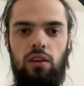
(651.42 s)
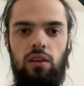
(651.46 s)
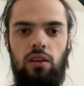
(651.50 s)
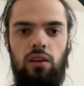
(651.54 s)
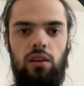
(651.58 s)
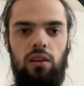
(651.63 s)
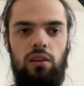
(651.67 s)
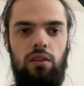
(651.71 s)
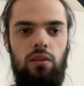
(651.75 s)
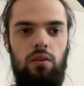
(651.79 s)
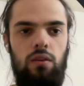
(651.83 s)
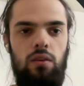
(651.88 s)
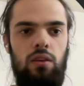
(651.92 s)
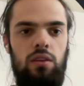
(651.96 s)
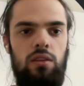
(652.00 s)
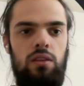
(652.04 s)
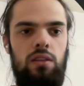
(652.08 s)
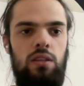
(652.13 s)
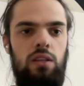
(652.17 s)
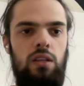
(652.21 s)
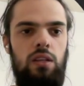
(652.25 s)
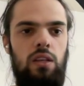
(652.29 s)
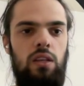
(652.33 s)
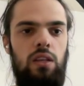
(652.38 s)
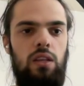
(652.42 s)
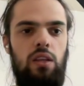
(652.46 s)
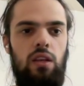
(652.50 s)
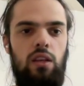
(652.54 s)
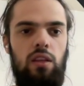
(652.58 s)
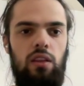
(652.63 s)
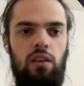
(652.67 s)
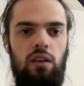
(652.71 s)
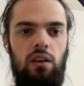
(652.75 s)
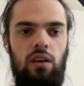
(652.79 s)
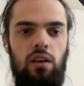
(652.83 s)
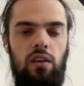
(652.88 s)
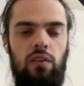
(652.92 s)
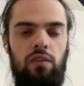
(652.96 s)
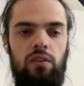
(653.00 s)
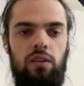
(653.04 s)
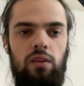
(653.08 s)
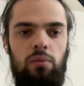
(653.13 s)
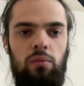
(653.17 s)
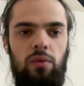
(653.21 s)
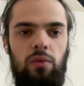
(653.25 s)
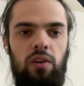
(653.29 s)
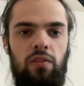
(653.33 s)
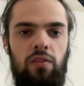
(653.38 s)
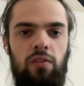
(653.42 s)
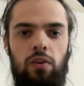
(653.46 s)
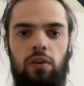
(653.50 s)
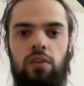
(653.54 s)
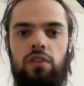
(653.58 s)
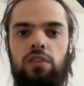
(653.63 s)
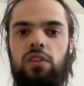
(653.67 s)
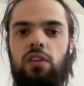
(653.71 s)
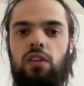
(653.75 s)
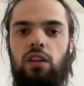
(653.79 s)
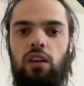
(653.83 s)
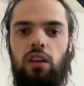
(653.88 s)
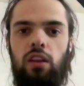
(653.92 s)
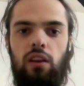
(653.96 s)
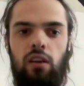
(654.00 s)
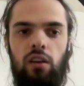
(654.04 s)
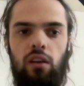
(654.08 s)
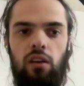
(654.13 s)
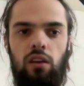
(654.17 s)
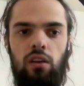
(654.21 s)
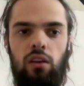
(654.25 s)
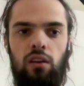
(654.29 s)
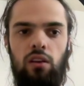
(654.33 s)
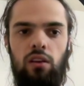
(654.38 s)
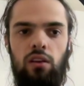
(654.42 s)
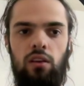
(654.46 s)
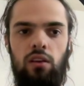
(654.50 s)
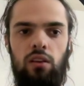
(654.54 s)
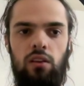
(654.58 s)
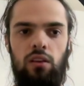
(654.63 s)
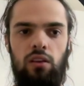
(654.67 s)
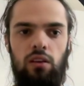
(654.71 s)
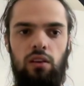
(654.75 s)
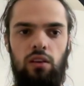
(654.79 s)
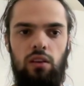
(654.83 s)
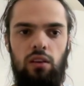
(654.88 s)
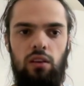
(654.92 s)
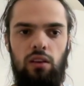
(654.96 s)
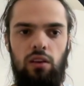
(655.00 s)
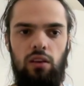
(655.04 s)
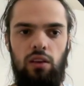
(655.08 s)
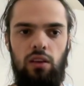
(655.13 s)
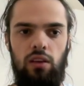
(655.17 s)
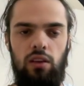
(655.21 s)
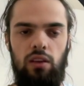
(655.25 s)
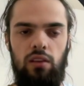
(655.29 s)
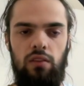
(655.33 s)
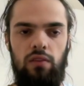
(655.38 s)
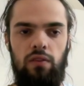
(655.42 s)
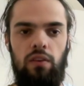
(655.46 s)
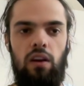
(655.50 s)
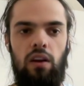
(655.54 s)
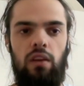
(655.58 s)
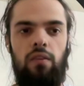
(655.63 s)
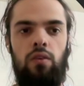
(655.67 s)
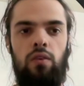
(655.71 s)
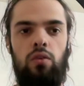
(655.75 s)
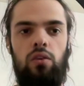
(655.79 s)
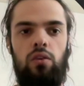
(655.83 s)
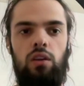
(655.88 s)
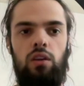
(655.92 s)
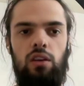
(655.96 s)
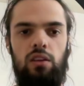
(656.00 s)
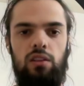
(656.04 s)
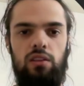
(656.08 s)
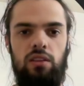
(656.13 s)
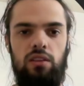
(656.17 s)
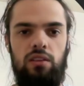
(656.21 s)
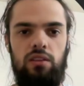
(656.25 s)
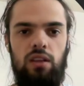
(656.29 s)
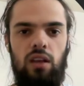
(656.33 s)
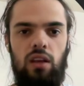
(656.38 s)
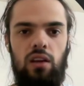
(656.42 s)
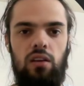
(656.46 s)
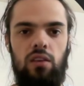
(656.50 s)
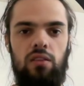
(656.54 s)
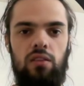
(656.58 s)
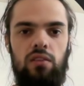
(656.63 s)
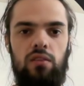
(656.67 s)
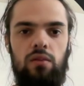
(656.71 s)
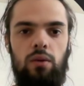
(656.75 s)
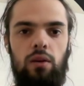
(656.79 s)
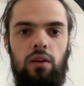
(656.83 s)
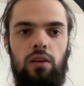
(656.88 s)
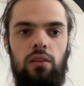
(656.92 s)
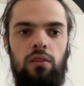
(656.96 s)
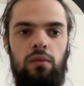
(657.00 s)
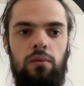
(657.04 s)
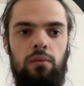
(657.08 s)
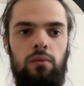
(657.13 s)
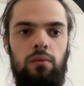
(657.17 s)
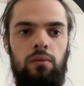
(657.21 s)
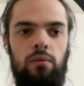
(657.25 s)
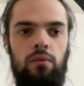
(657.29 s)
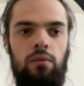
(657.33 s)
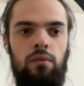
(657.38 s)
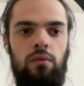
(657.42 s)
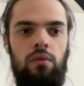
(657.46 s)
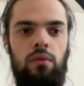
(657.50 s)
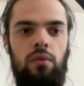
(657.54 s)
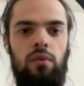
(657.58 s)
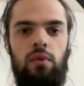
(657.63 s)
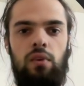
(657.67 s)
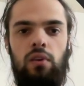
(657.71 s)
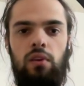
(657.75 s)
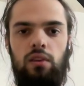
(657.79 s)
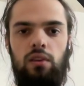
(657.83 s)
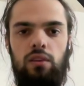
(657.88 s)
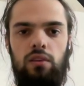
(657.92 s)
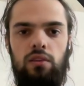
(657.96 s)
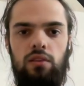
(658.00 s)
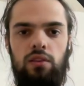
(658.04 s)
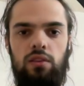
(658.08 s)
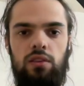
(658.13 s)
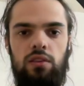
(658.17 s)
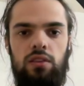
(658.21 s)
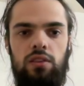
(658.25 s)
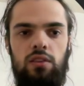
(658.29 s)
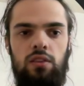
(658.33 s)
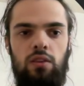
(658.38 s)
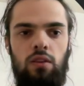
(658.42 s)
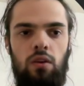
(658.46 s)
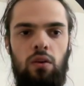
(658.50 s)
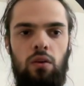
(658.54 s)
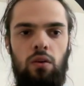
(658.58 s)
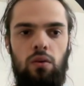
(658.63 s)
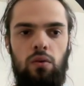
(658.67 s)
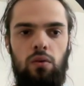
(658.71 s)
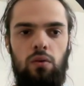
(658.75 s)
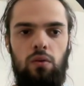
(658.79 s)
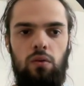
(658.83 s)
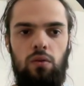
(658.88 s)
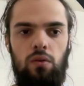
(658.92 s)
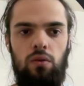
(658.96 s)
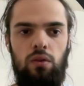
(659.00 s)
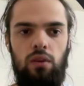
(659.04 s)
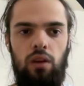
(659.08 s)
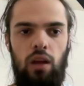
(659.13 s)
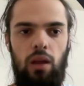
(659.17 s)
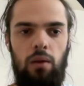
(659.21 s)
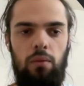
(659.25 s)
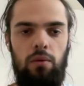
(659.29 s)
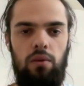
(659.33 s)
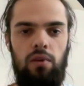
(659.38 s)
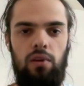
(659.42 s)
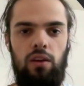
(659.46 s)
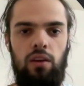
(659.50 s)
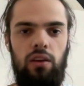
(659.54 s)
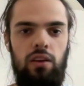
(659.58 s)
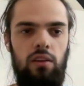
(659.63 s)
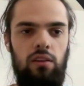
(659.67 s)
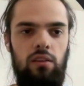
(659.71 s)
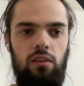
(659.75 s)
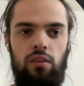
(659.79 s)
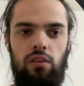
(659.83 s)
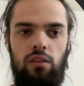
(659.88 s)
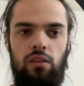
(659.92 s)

And you can see that after my first click, and if I will click the second one, there is no, I'm clicking it